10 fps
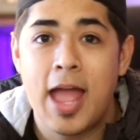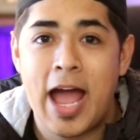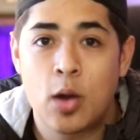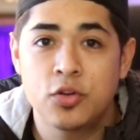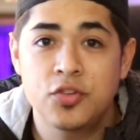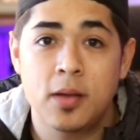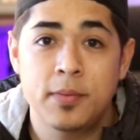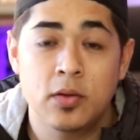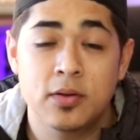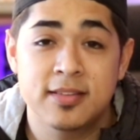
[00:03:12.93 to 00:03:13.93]
Our job
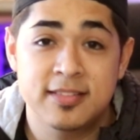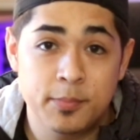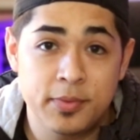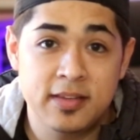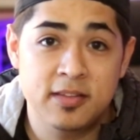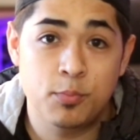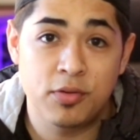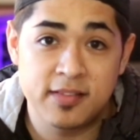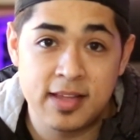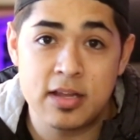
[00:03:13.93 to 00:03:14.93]
here is simply to
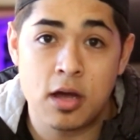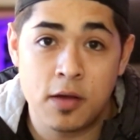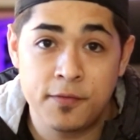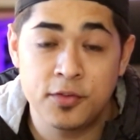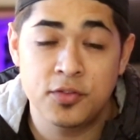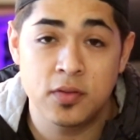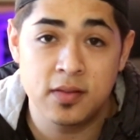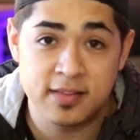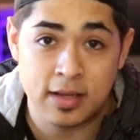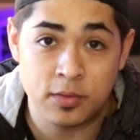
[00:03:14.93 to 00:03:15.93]
present offers to the
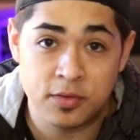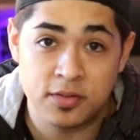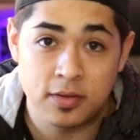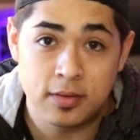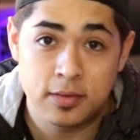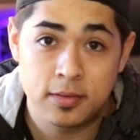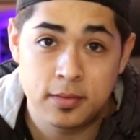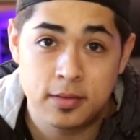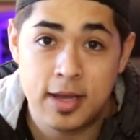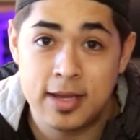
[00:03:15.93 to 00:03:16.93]
sellers
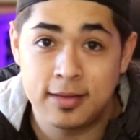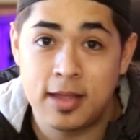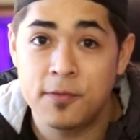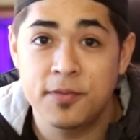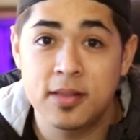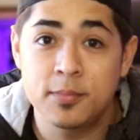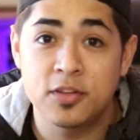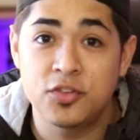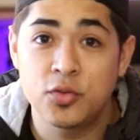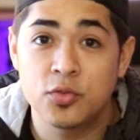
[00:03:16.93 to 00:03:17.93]
and allow for them
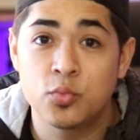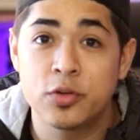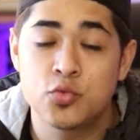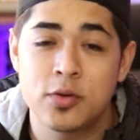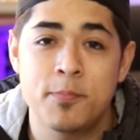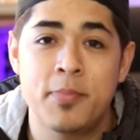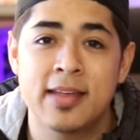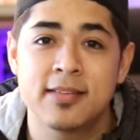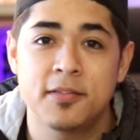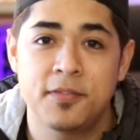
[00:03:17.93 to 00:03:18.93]
to choose which one
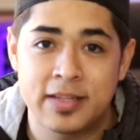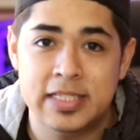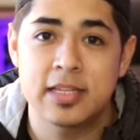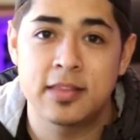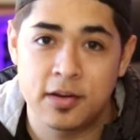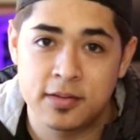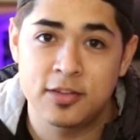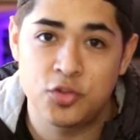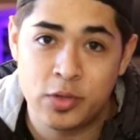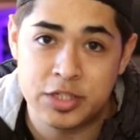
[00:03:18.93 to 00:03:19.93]
best fits their
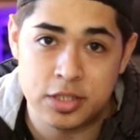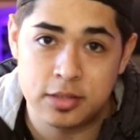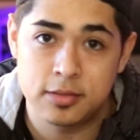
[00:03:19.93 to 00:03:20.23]
situation.